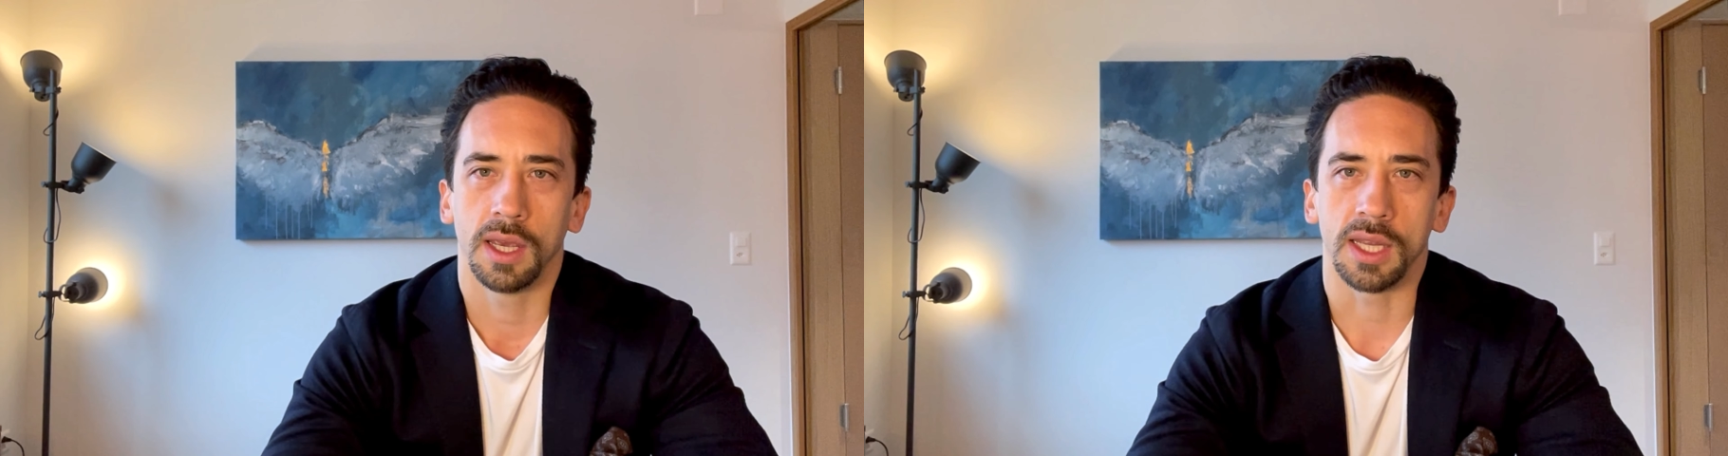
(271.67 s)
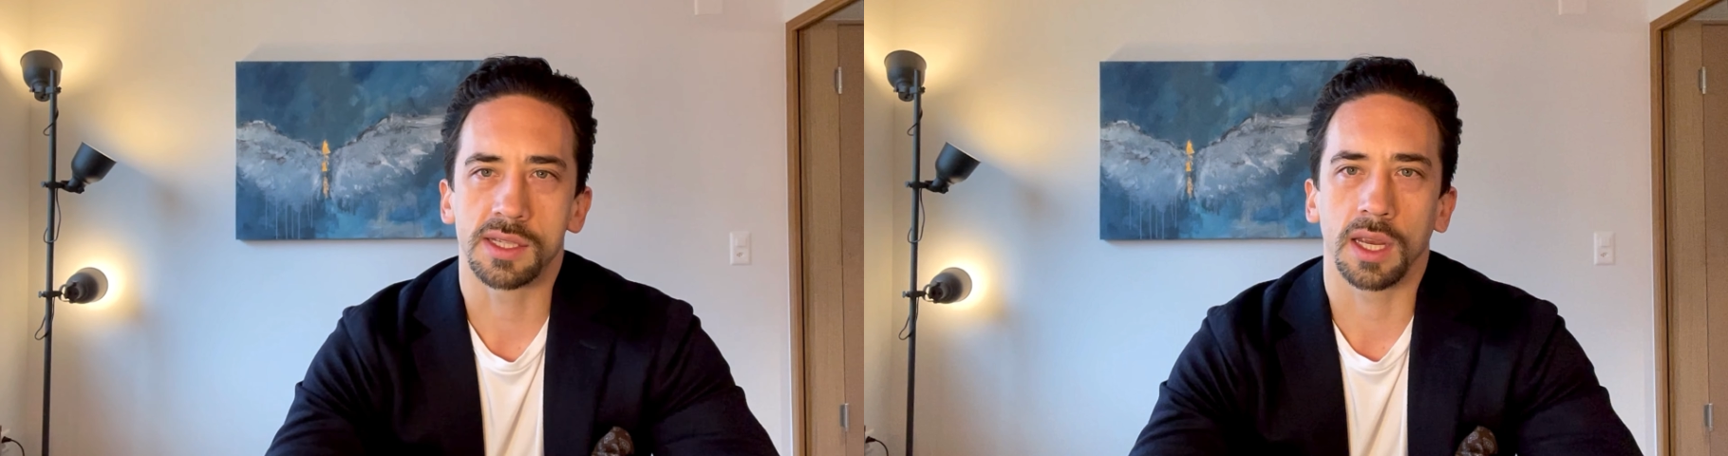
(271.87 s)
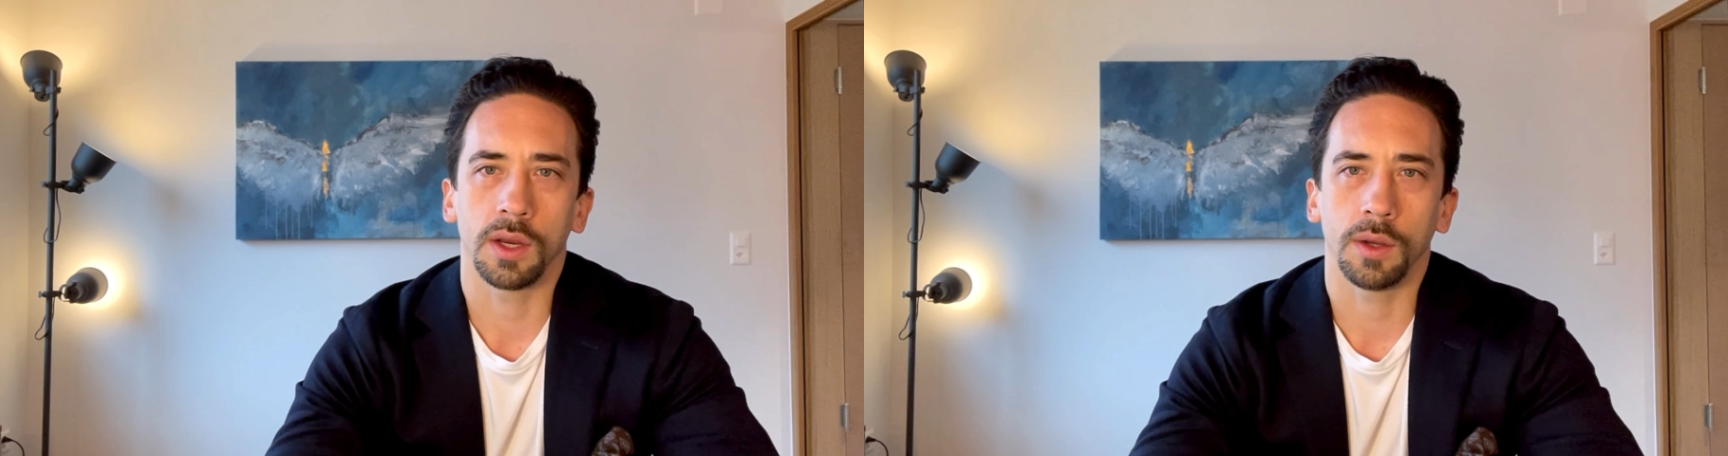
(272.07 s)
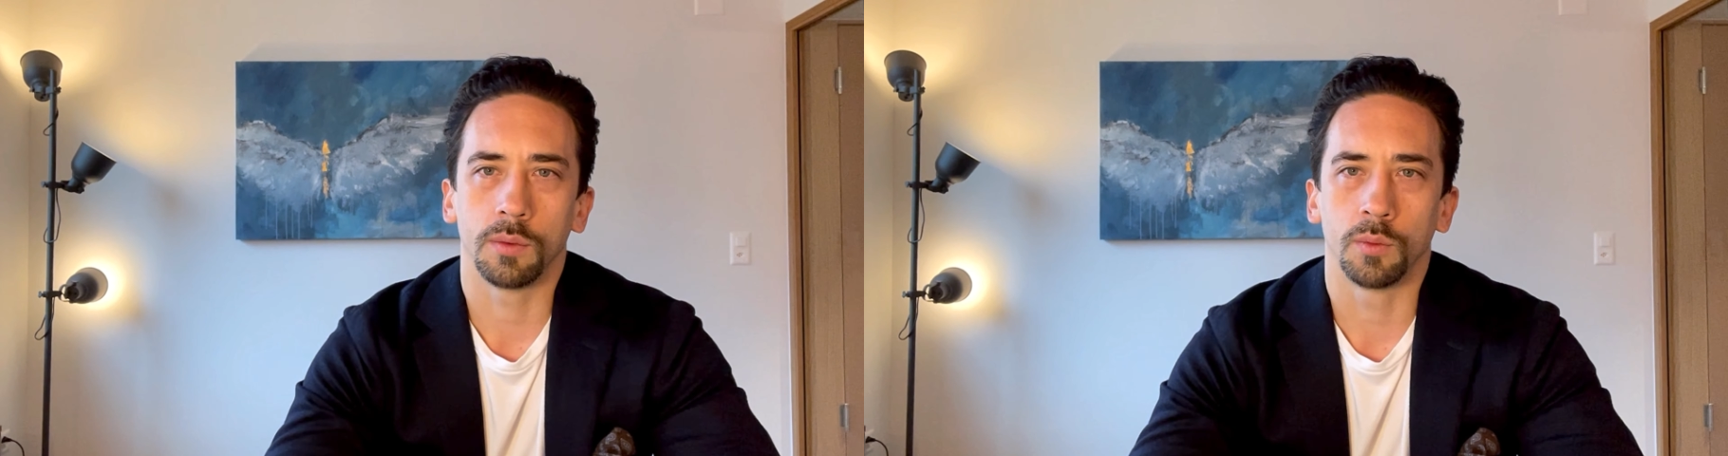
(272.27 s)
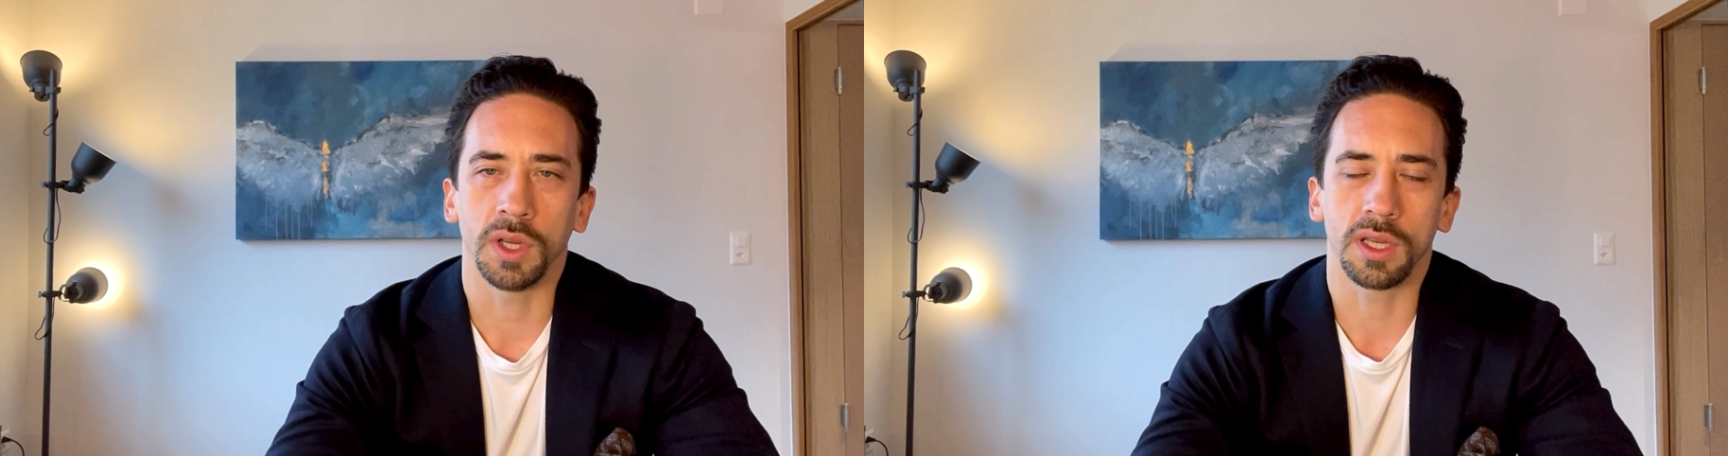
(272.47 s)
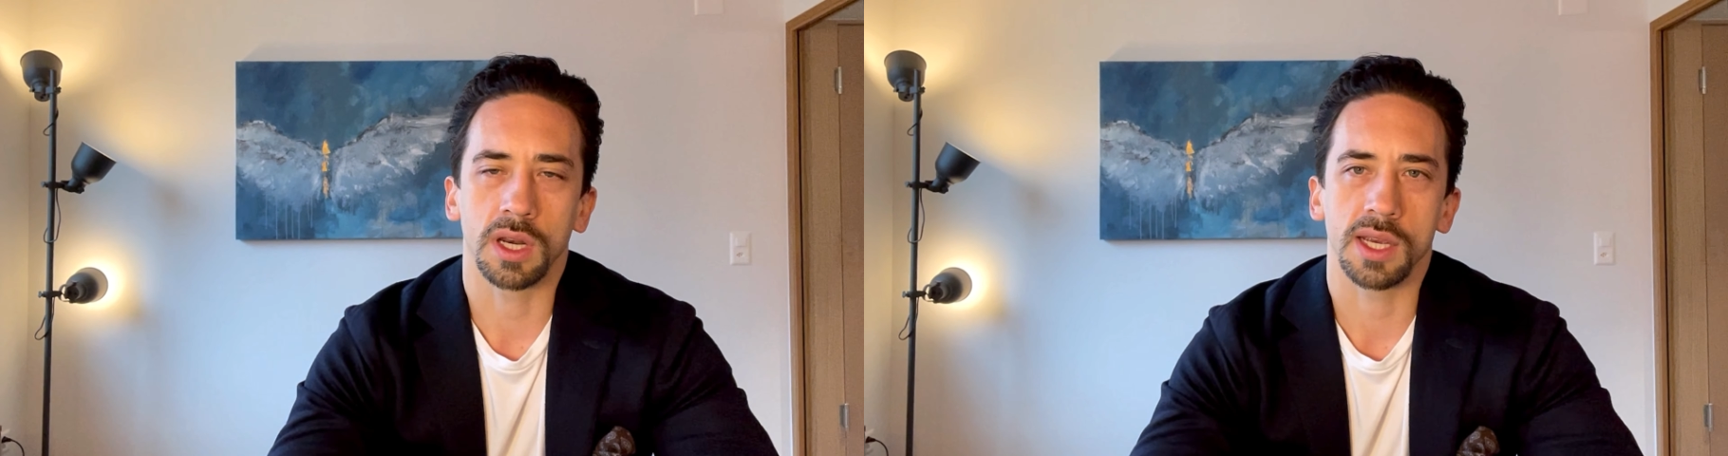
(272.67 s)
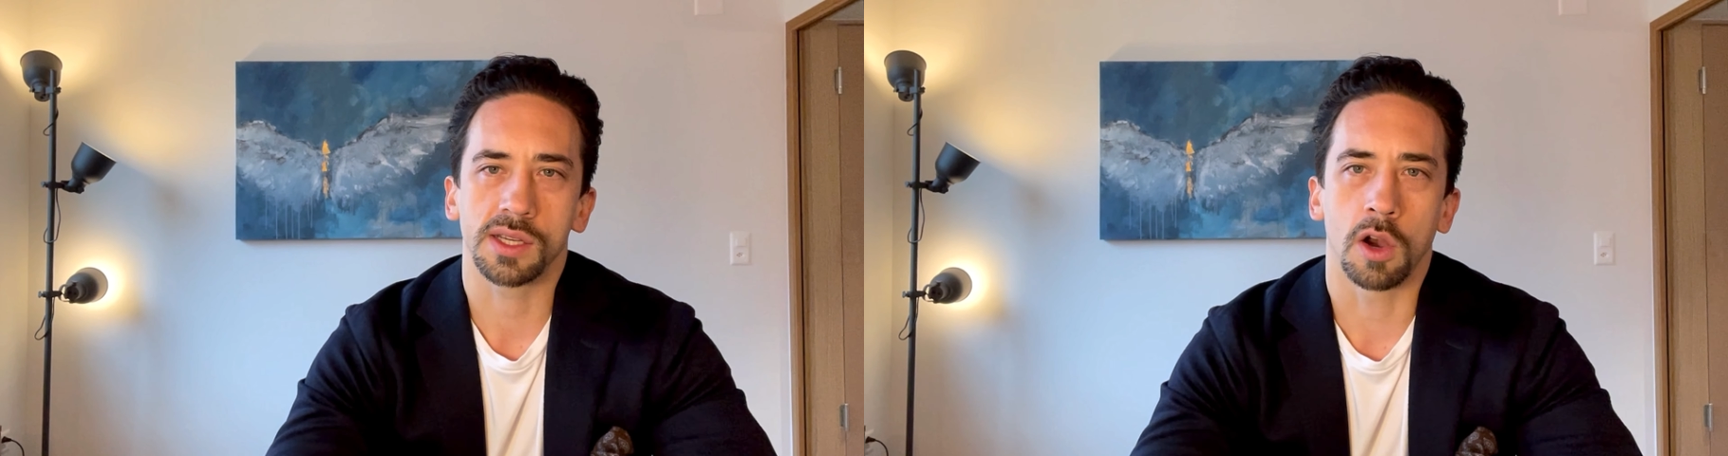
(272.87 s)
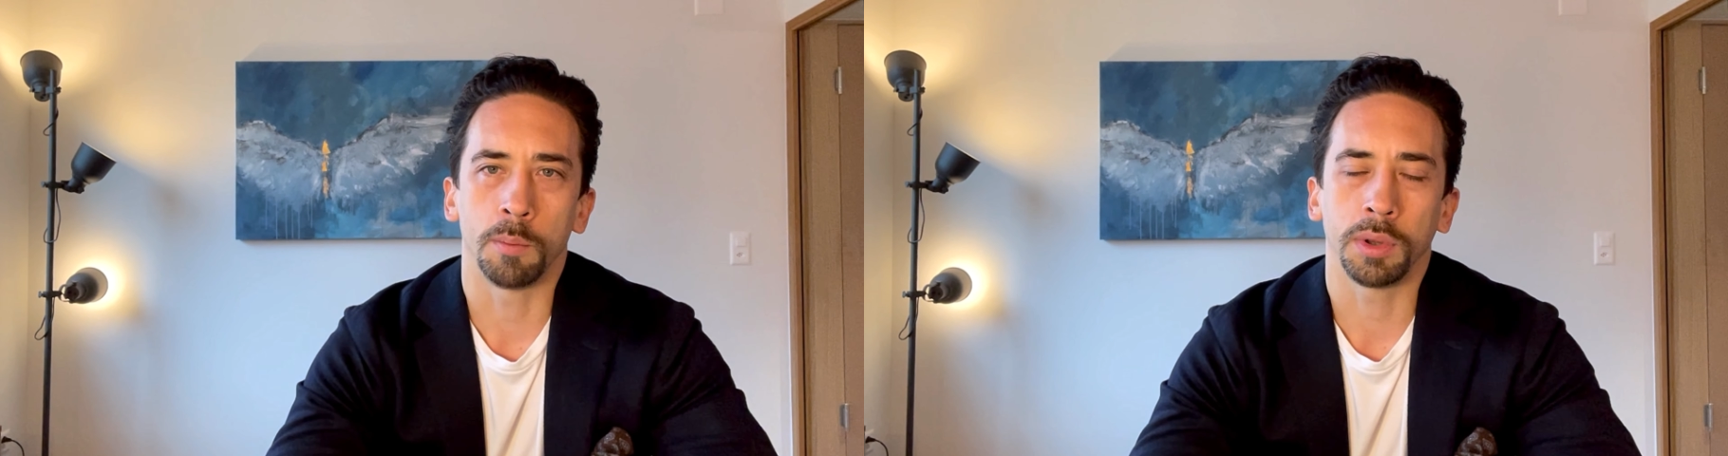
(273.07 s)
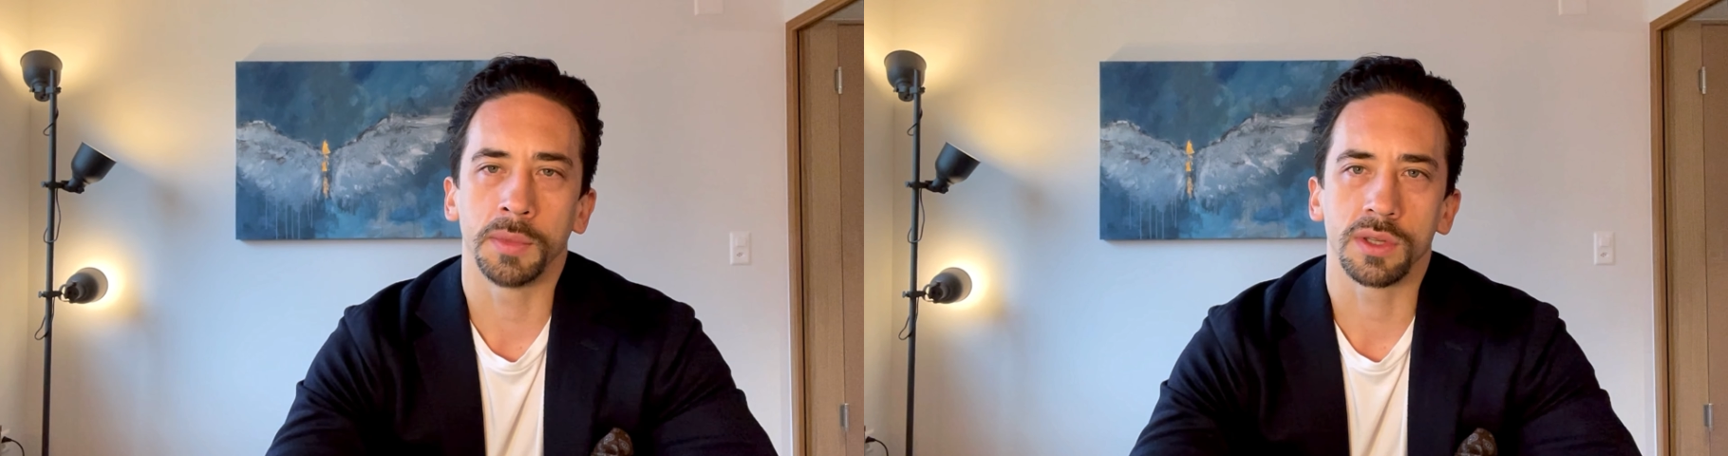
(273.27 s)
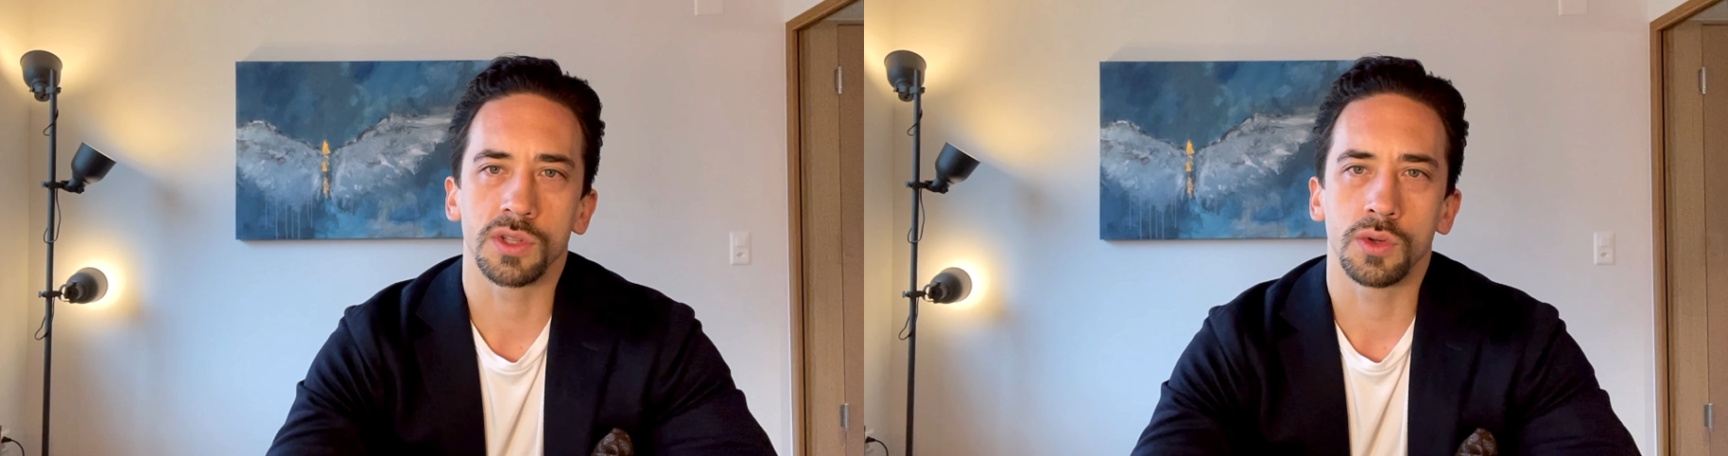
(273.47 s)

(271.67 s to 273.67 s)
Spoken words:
It's a really nice complement